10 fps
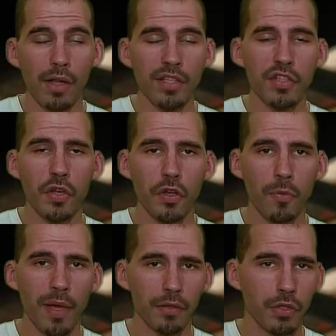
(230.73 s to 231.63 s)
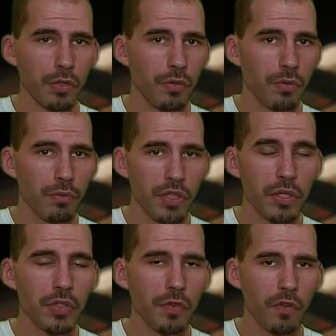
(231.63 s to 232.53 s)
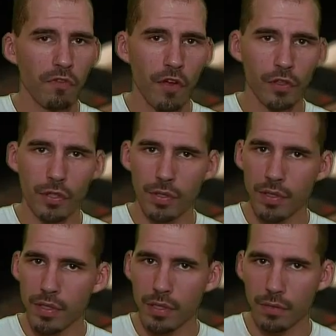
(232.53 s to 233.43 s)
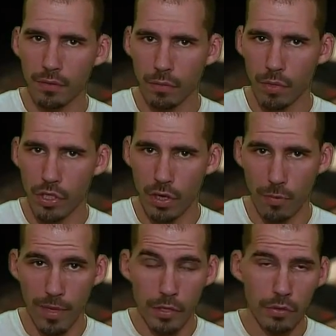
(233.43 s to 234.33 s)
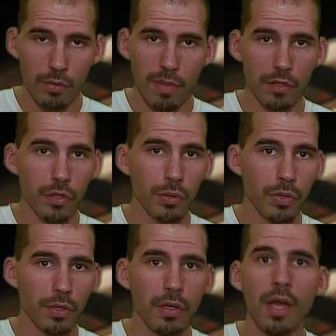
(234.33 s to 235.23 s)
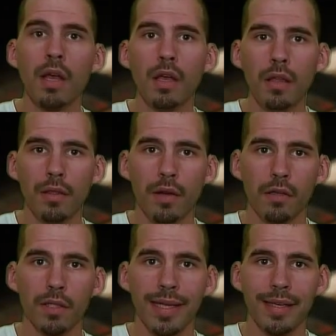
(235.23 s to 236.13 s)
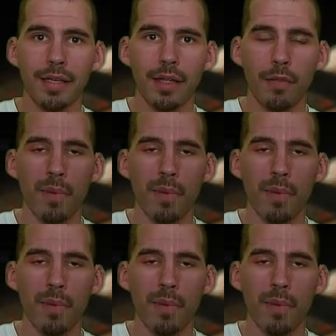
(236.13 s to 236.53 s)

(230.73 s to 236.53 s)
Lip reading: let's talk about two useful functions, which are the metronome and the tuner. They are located at the